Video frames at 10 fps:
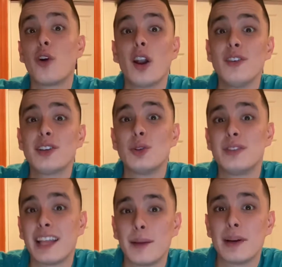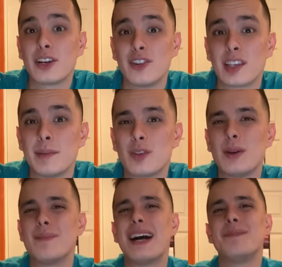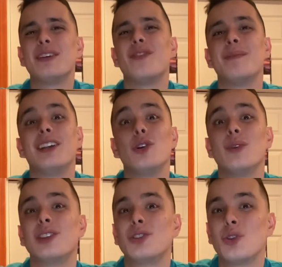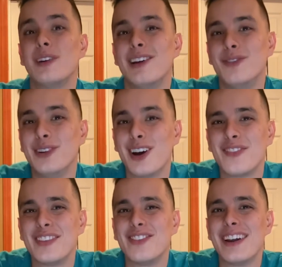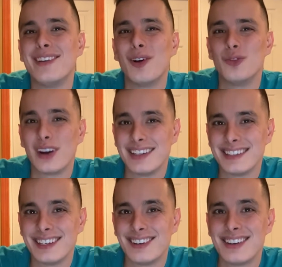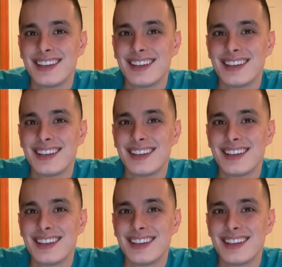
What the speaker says: of us who celebrate Christmas, we might be familiar with the story of Rudolph the Red-Nosed Reindeer.